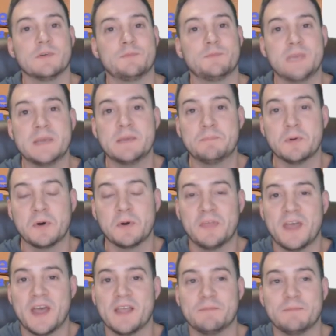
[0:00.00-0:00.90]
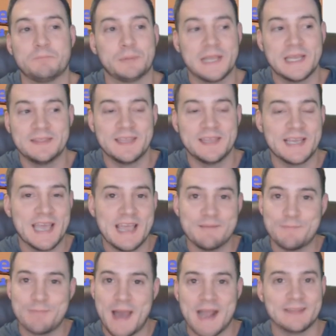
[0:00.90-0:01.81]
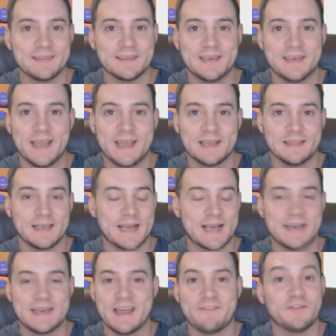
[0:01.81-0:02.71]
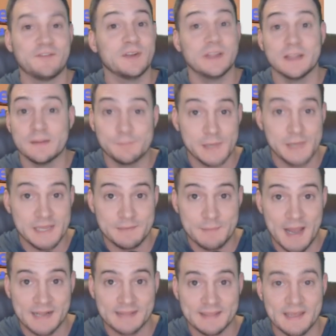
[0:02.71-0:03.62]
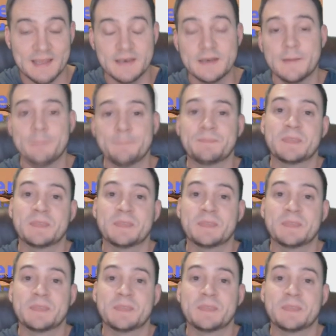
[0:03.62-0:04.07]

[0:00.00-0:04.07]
with people that played the game back in the day, like I definitely played back then,